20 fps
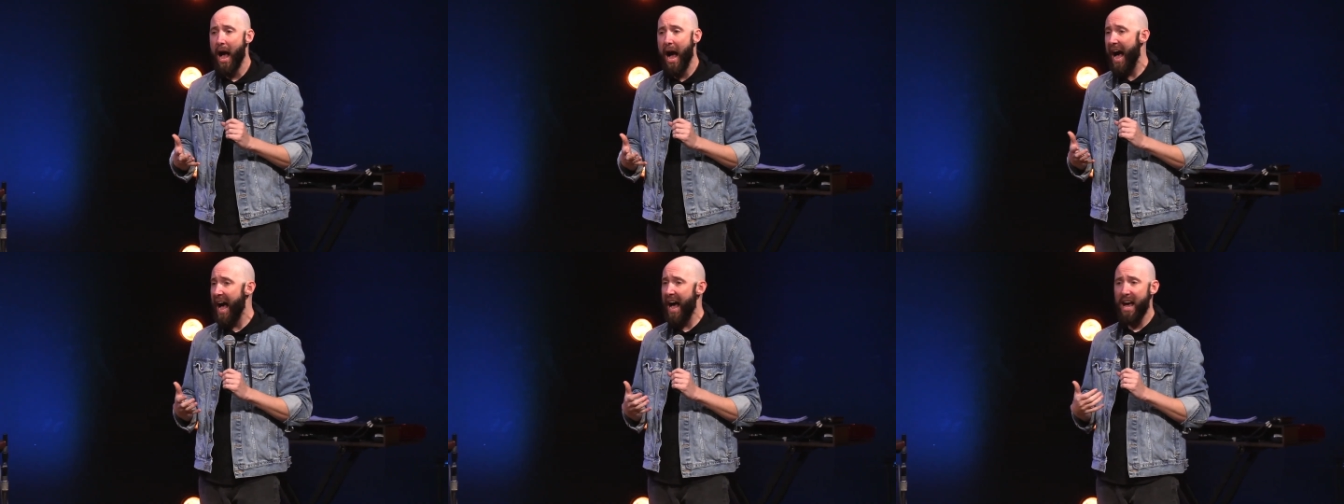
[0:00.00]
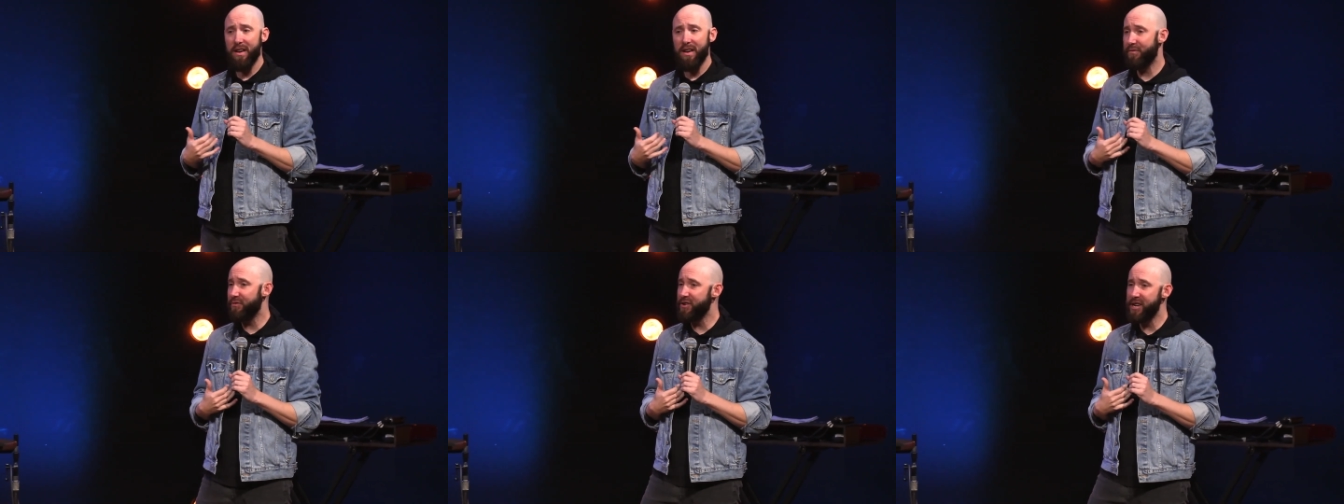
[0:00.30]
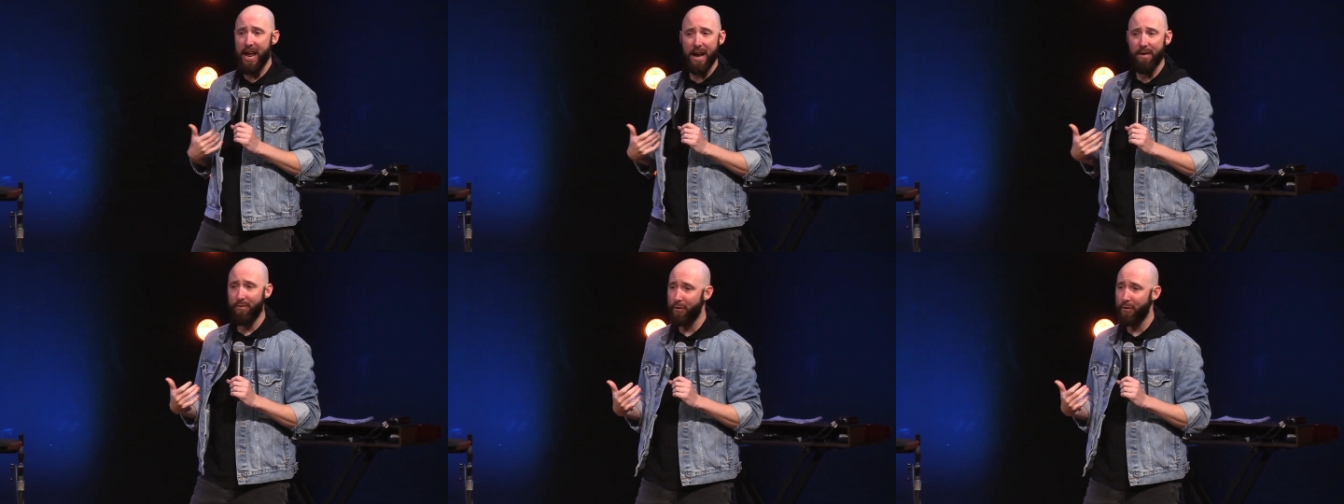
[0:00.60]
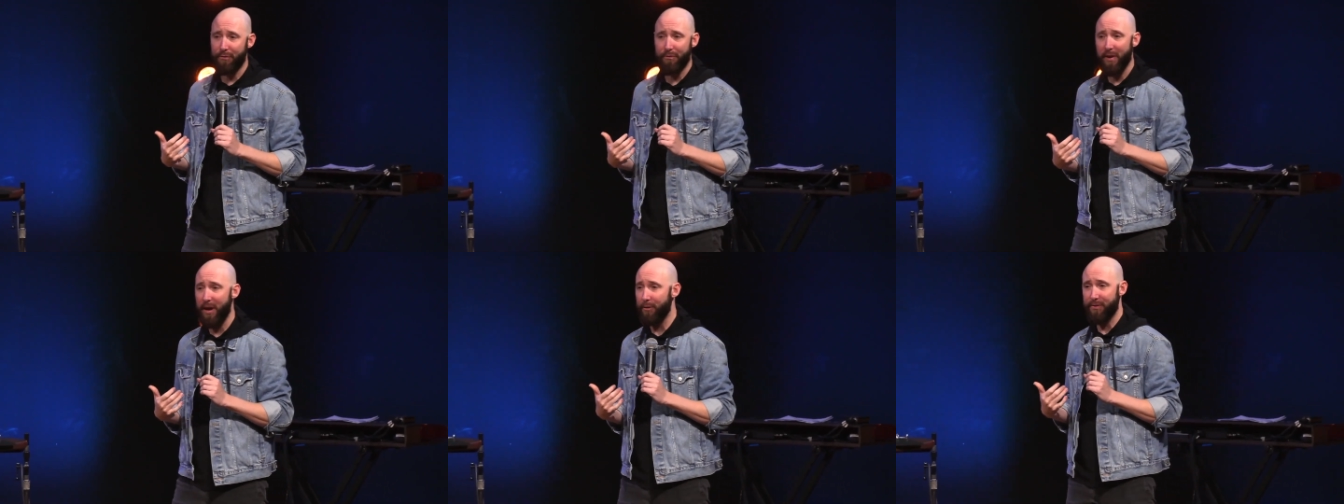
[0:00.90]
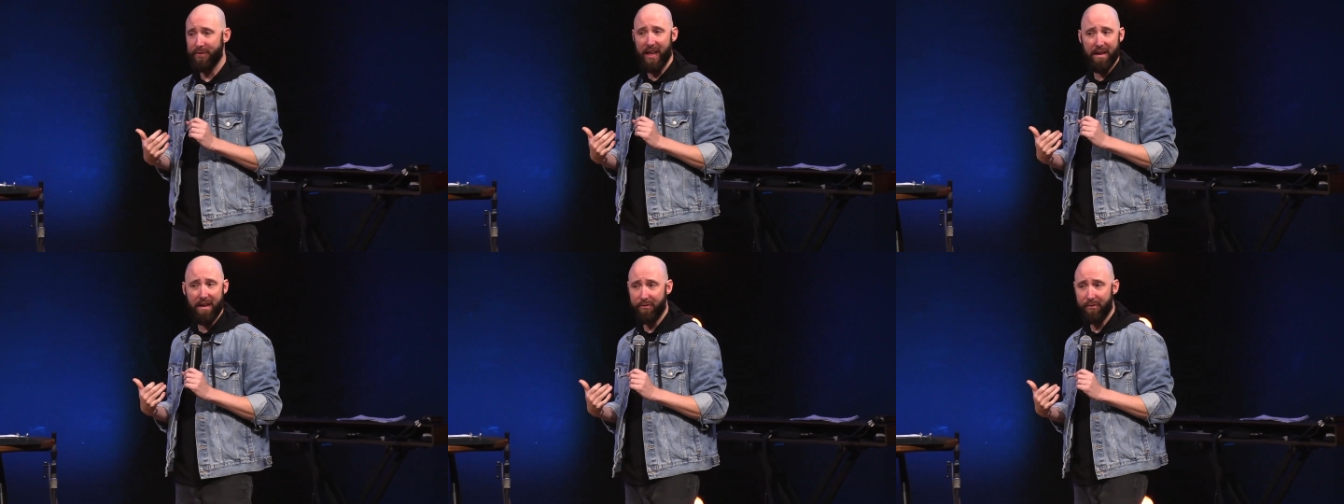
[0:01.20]
I have never felt
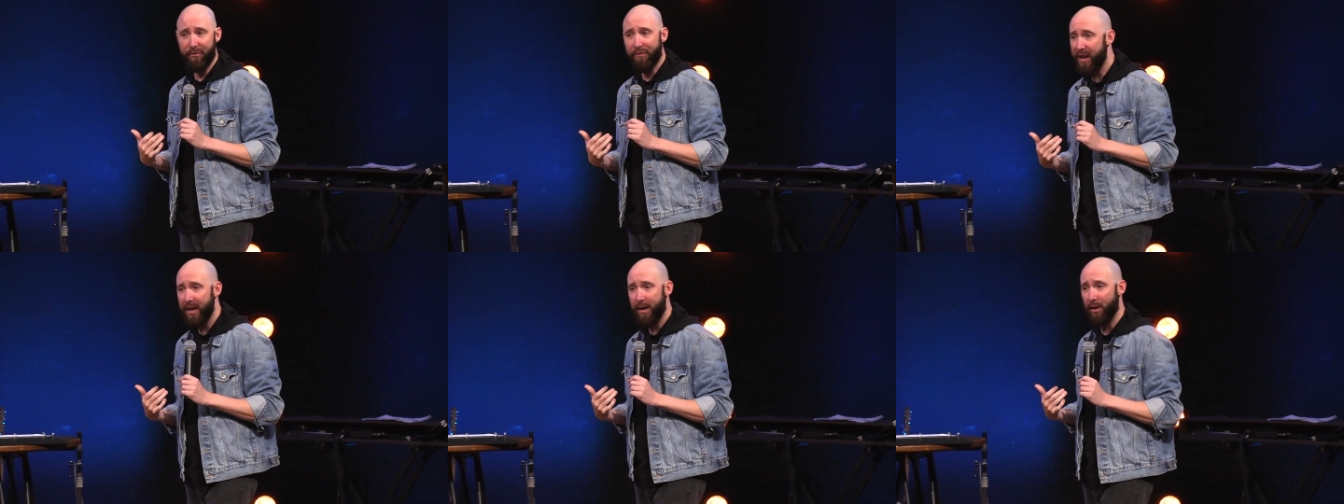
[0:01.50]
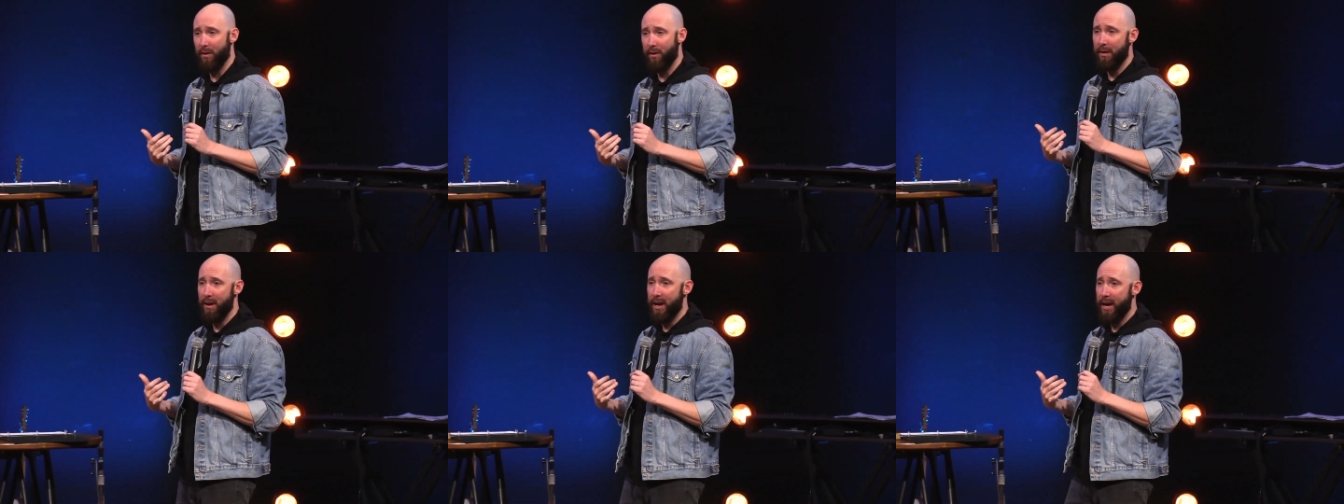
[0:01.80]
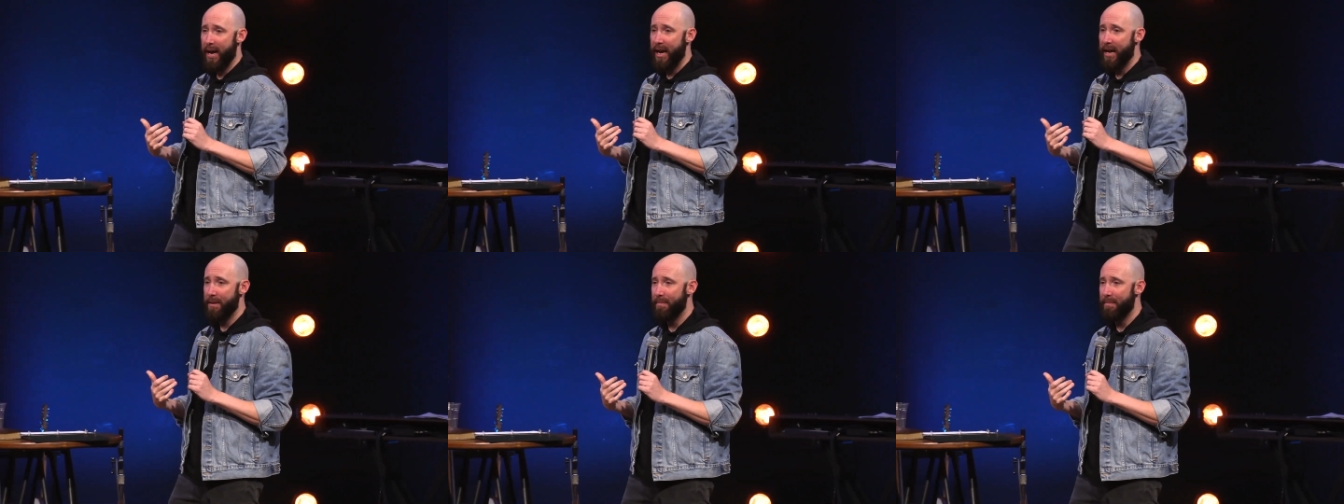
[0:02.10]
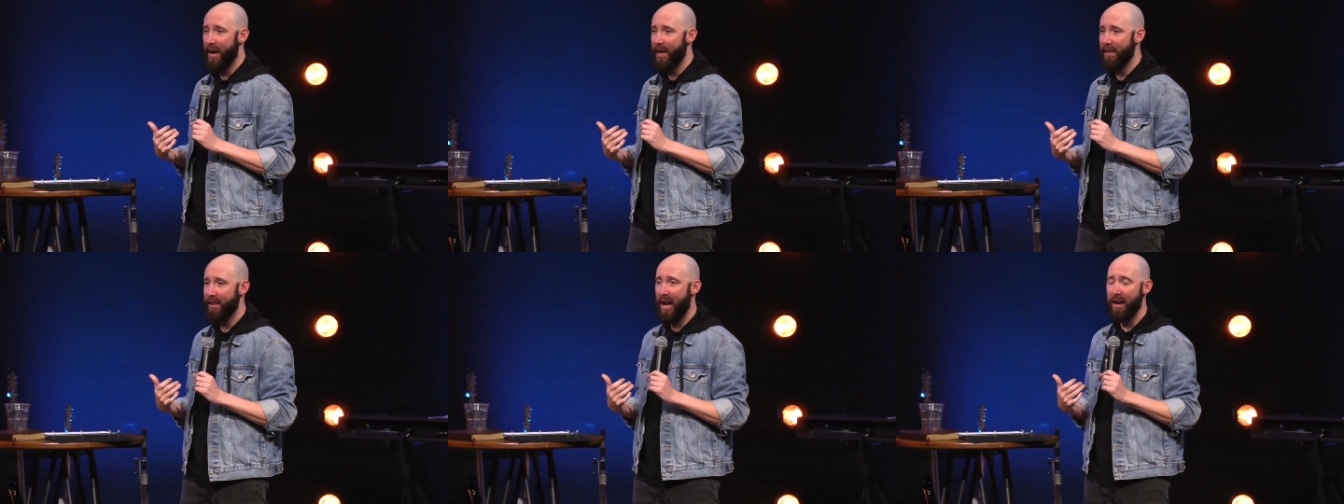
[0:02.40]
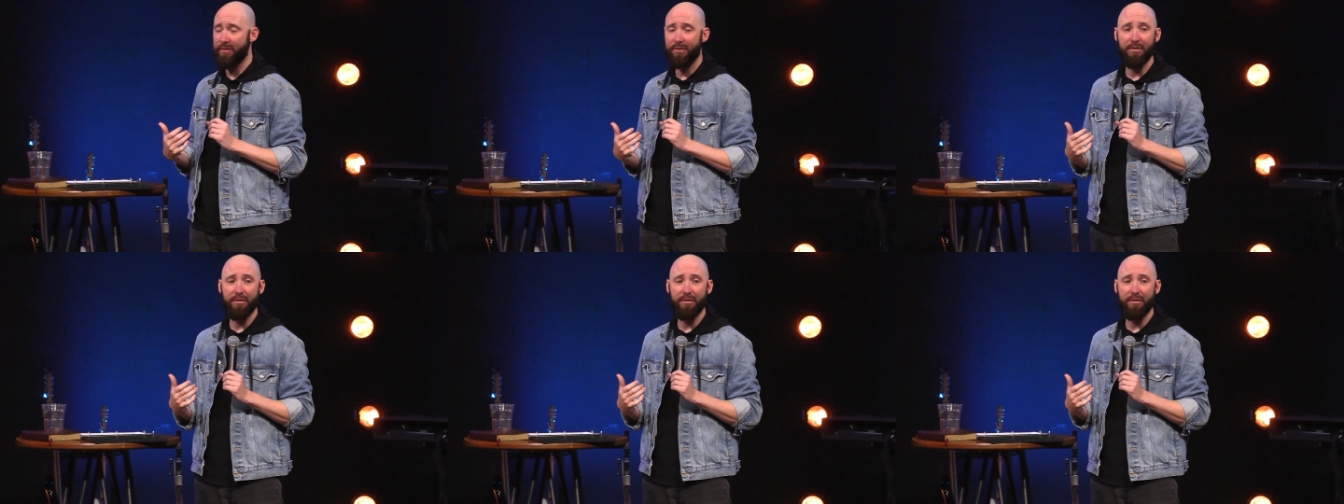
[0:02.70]
that fear in my life.